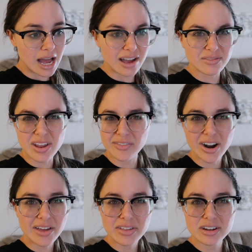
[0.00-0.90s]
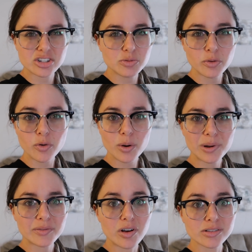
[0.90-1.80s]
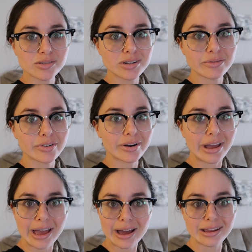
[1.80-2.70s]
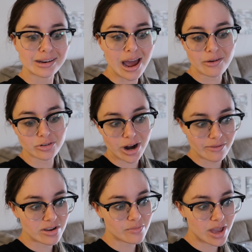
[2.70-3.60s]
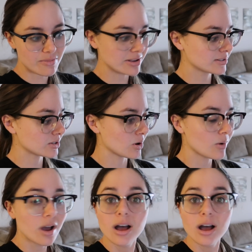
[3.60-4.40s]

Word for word: I've never had that issue before, but I've also never had it after having a baby, so